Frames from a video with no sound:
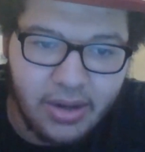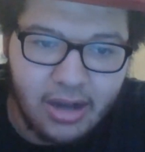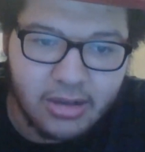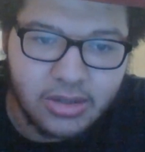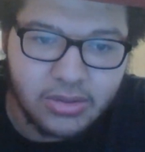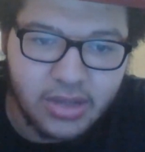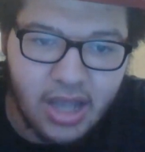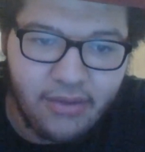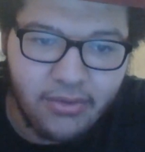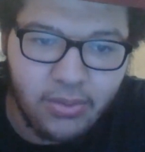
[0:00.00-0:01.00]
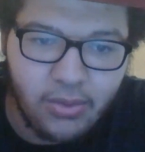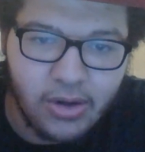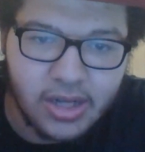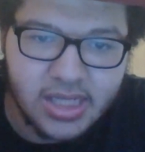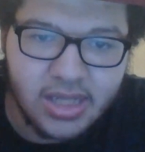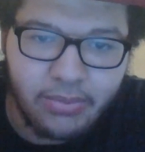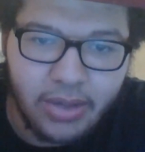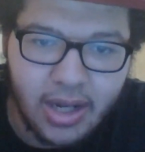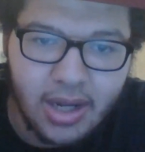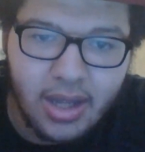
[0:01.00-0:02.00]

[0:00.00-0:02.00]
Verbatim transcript: else who's ever worn a symbiote.